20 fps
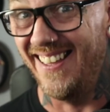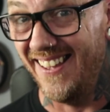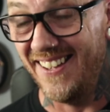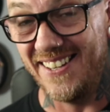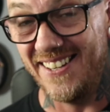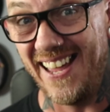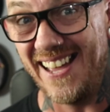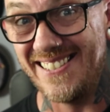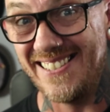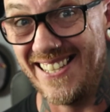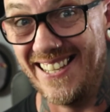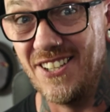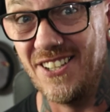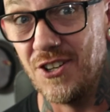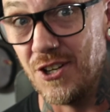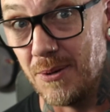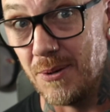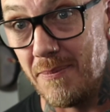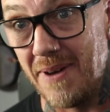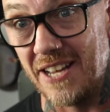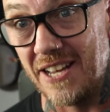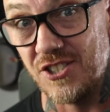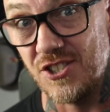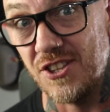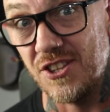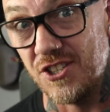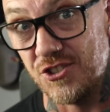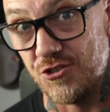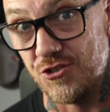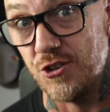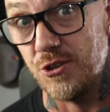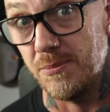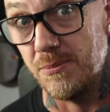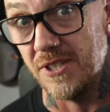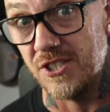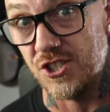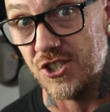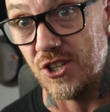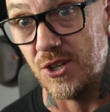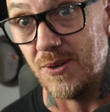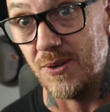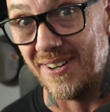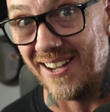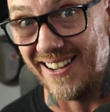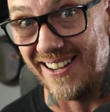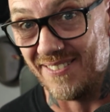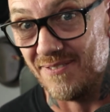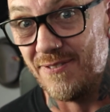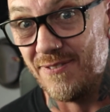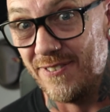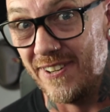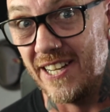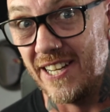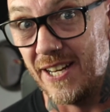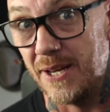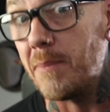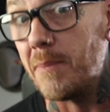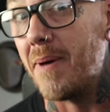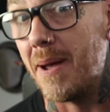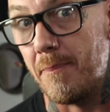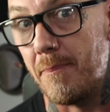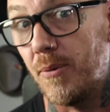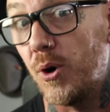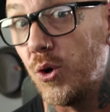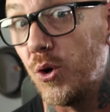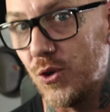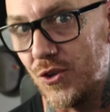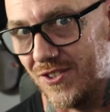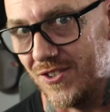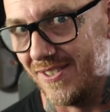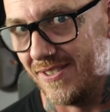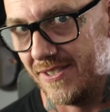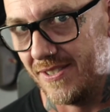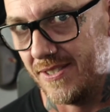Next thing, you're gonna mention the Truman Show. I can feel it in my bones.